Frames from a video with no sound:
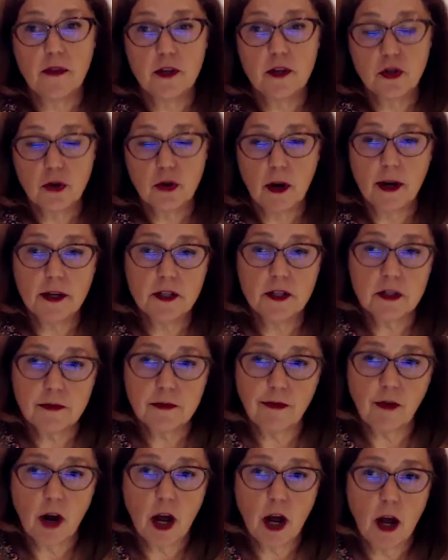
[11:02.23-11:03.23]
the trucks
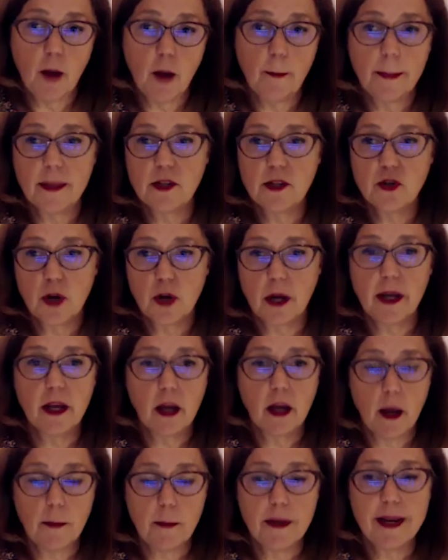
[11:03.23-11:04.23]
from trucking
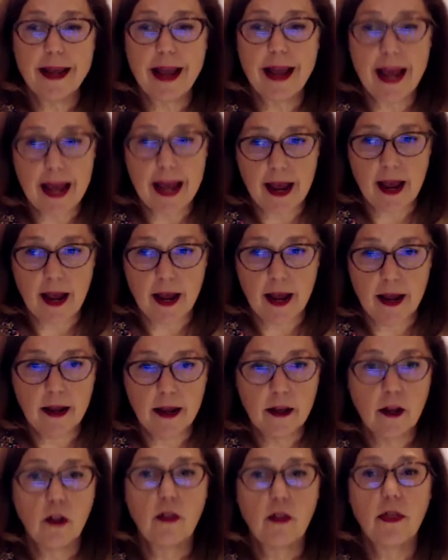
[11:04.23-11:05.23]
company A